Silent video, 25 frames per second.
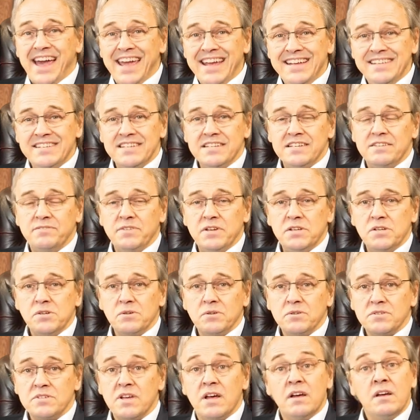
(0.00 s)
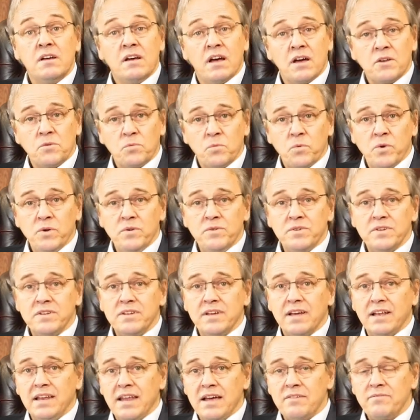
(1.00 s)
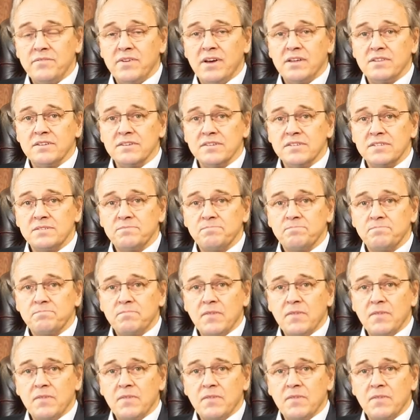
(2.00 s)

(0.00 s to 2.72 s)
8 individuals and wounded 11 others.